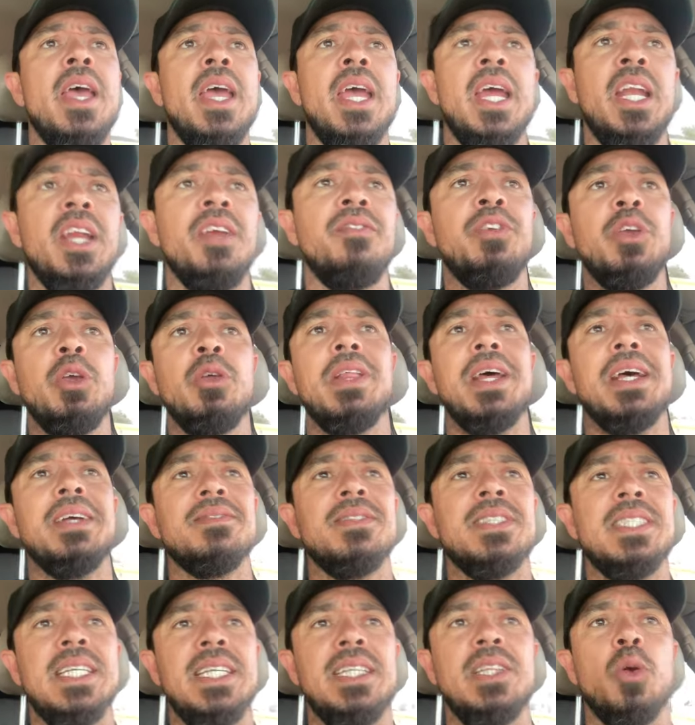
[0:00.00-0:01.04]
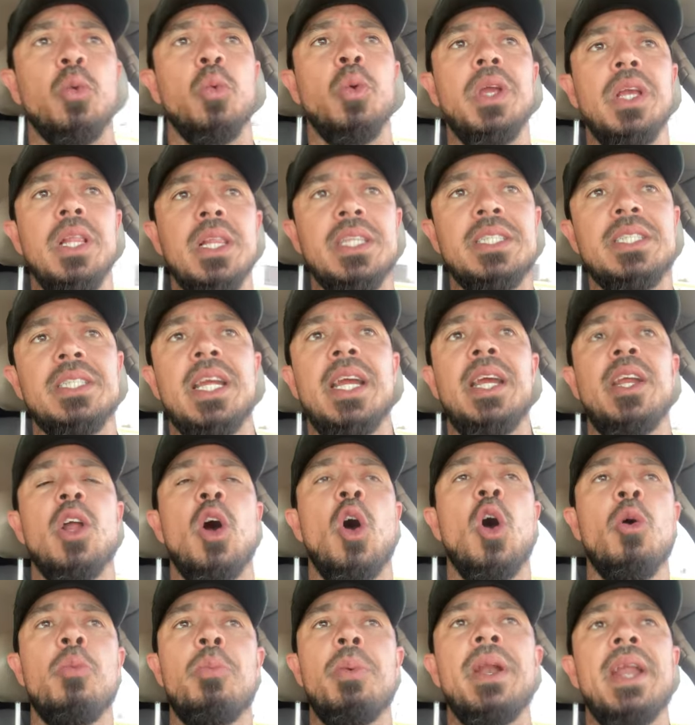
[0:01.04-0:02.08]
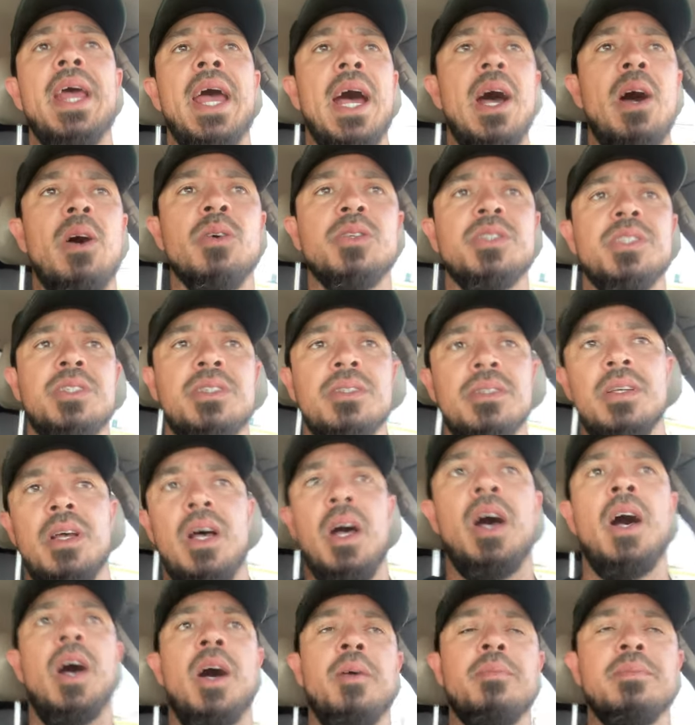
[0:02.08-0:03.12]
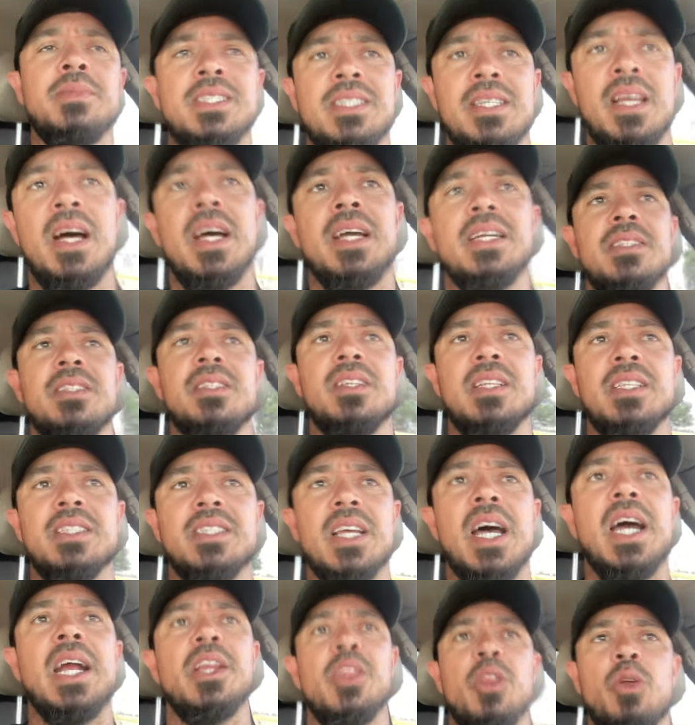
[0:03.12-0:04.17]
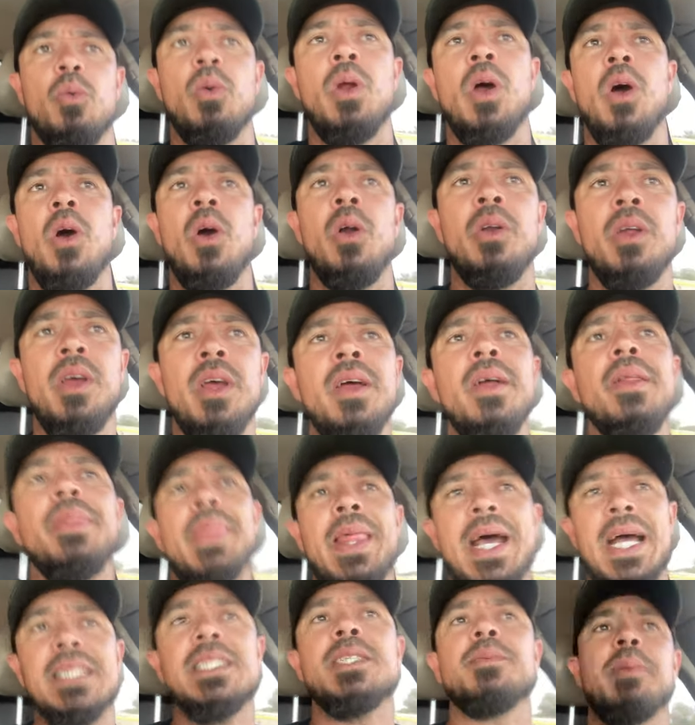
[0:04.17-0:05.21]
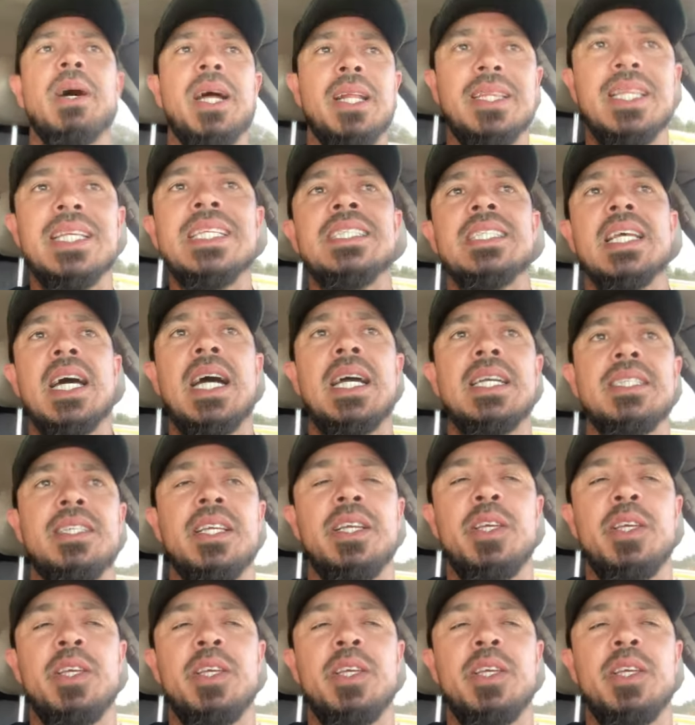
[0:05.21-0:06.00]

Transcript: Any of you that have seen the real estate open house um, signs on the side of the road, that's about the size